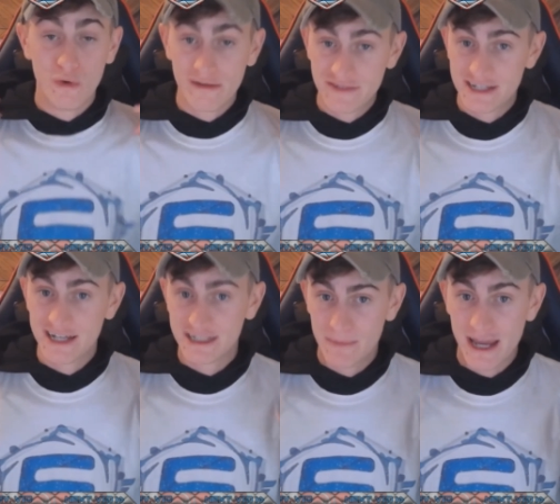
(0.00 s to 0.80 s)
one of
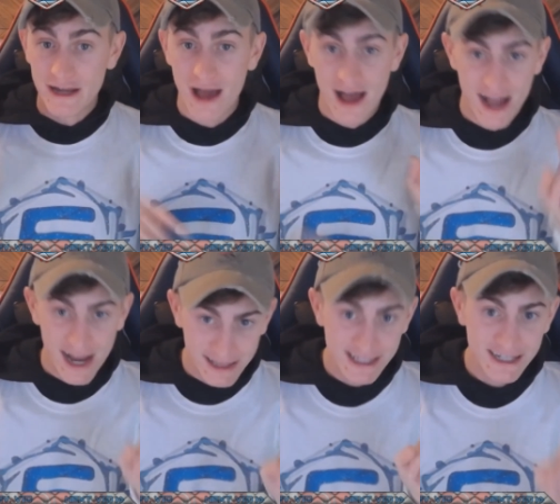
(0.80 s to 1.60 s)
six made,
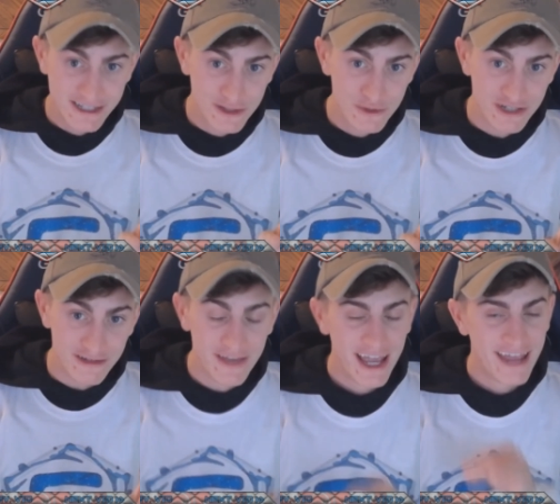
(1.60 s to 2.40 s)
highly
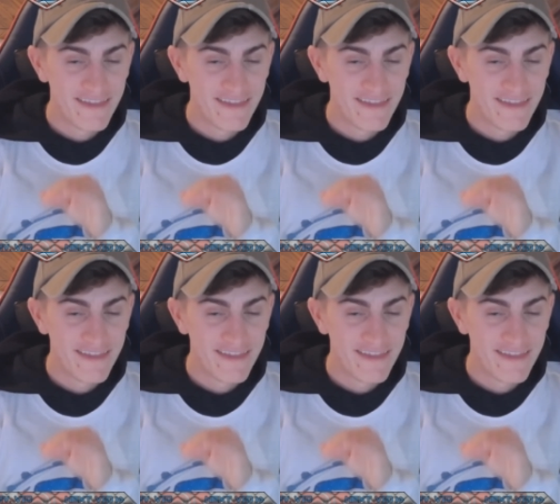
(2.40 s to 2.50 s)
exclusive.